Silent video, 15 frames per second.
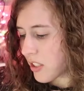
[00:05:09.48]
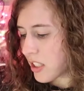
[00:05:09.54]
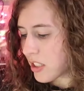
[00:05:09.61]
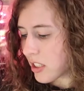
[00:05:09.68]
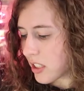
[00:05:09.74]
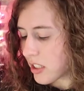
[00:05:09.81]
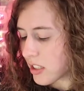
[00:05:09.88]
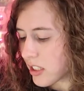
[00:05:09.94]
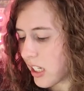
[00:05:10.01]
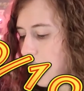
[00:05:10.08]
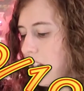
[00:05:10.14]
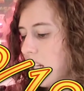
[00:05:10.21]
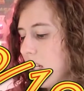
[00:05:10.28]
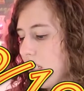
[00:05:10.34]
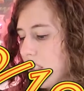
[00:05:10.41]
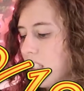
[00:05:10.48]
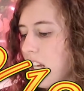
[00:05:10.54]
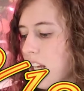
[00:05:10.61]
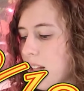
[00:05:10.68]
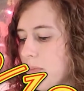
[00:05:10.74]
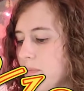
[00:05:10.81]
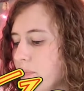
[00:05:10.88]
this a 10 out of
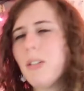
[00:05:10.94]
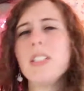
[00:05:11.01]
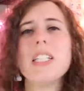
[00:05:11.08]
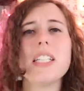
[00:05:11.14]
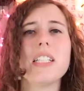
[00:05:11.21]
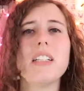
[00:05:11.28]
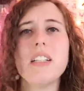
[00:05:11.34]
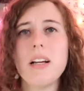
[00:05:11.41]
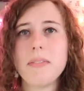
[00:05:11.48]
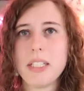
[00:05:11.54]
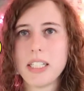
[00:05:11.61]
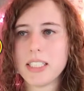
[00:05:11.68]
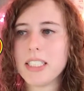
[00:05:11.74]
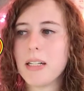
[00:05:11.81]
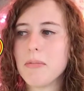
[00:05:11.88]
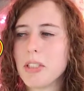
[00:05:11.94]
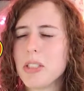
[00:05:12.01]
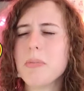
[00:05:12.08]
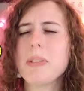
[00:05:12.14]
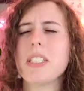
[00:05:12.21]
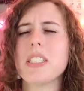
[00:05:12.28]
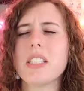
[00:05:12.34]
10, more like an 11 out of 10.
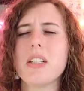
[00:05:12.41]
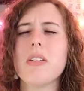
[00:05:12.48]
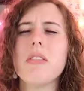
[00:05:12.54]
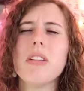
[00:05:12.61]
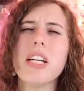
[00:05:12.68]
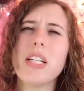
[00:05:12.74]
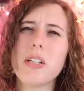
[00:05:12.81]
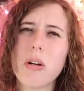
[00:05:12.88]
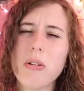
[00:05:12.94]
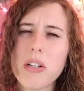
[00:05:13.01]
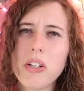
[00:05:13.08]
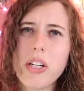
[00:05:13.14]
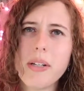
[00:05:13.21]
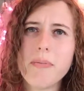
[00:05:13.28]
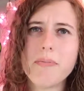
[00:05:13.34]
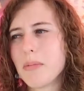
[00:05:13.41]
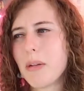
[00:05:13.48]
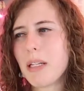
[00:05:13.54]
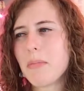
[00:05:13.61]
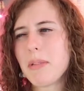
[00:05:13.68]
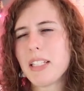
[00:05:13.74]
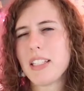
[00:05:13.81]
Just because I don't like coconut, it's
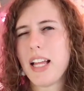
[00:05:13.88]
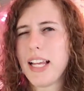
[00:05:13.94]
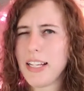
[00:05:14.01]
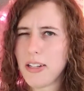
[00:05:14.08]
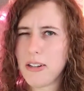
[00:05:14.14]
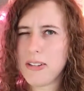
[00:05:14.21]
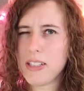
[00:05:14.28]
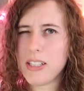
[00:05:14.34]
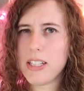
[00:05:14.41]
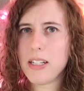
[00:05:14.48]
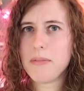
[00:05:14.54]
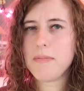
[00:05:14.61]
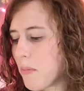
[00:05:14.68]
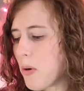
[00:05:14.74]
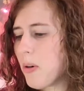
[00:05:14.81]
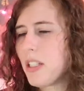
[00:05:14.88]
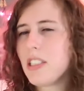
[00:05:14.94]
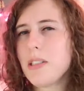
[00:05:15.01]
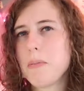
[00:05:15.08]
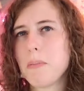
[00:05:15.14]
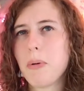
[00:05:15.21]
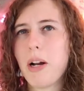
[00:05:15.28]
making me like coconut. I'm
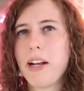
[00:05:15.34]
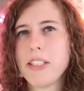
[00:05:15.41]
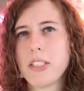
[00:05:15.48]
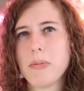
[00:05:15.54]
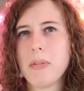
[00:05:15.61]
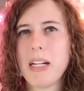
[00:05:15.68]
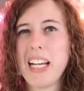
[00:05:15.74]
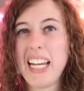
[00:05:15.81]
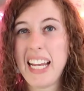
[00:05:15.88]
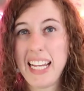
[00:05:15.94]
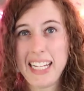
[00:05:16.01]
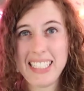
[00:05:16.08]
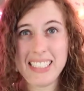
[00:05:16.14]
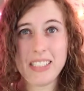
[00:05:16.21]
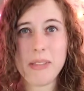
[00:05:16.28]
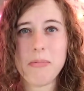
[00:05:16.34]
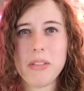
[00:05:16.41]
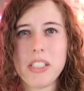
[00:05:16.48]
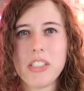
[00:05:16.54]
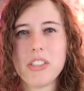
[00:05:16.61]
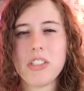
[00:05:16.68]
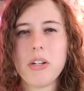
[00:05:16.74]
always impressed when I hate
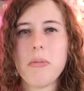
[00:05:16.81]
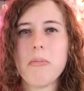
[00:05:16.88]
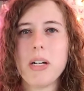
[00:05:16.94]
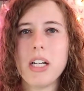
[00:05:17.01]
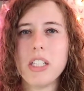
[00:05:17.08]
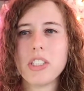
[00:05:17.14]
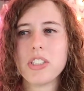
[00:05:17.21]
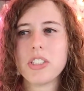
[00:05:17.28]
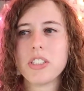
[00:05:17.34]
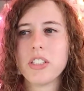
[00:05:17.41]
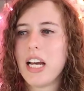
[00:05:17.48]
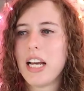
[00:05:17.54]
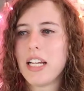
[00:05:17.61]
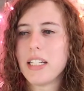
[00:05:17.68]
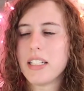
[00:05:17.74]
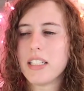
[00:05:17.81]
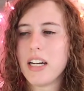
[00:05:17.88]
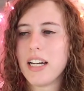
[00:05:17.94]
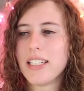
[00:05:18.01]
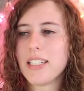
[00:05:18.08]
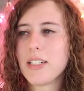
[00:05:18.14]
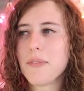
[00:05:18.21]
something so much that
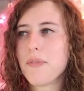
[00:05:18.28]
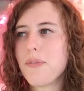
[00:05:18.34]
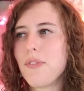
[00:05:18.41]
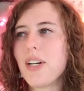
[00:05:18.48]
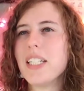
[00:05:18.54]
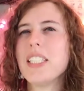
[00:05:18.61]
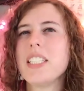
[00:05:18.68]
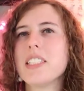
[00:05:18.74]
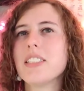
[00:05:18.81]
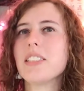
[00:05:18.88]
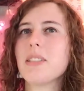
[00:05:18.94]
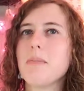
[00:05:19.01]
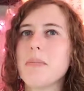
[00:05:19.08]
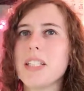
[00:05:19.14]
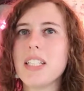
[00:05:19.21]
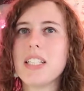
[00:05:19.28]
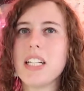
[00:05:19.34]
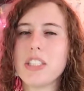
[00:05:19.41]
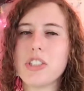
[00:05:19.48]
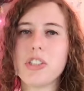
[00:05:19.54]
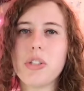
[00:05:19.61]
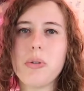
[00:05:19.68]
I end up finding something
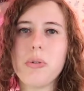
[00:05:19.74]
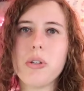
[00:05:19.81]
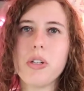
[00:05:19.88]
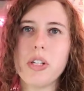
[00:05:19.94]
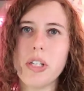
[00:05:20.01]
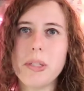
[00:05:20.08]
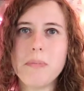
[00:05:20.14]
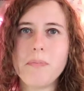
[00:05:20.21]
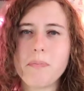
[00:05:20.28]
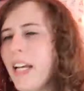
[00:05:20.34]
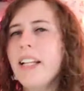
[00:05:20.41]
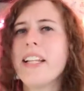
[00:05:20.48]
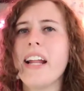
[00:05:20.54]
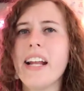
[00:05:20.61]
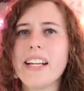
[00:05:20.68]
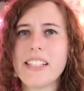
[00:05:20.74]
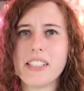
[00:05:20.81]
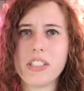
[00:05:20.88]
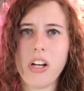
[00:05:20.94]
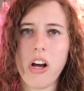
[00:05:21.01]
that's so good and that I can